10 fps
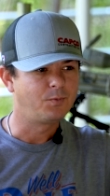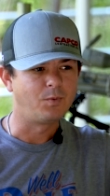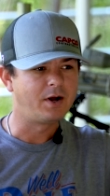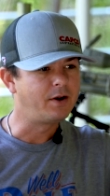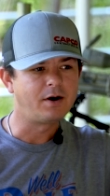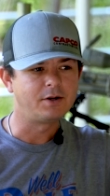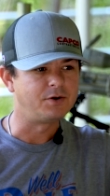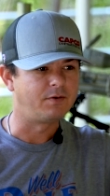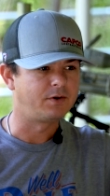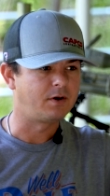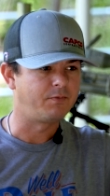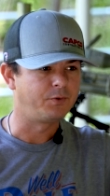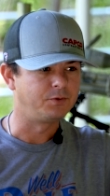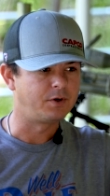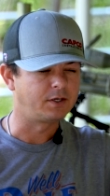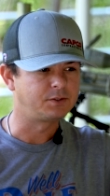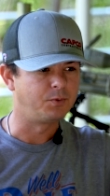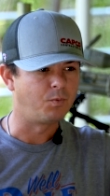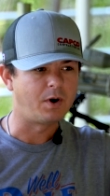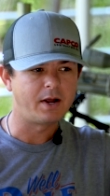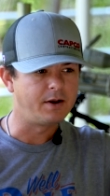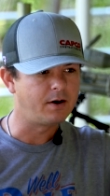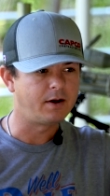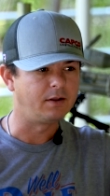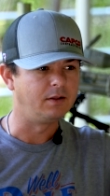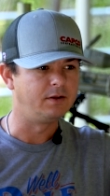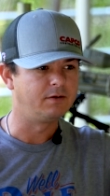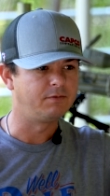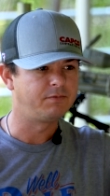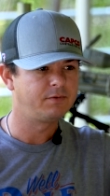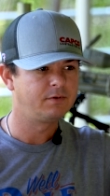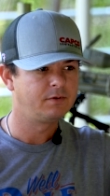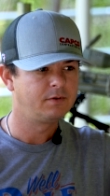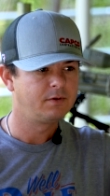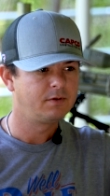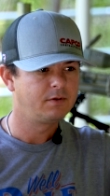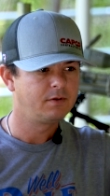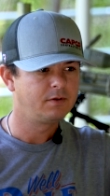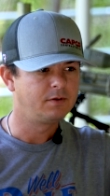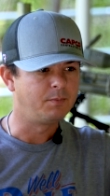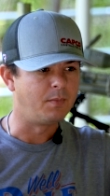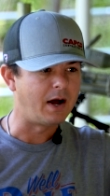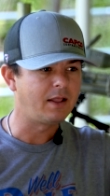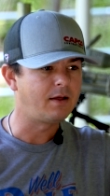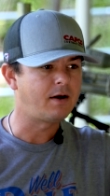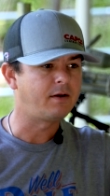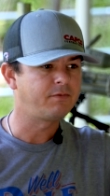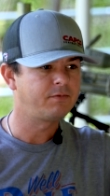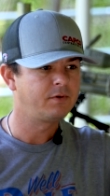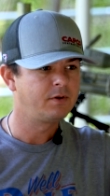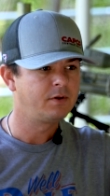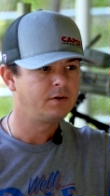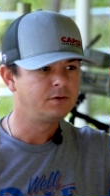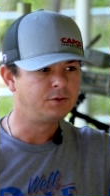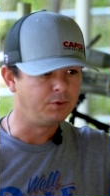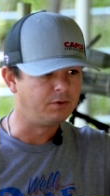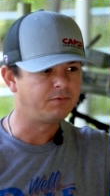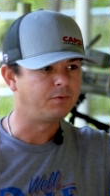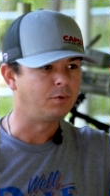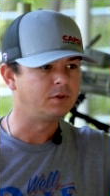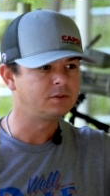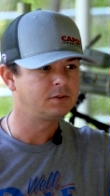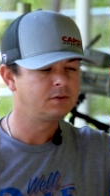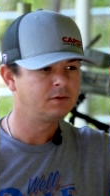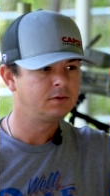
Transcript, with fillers: Why not drive a top fuel dragster? Why not live my life to the fullest?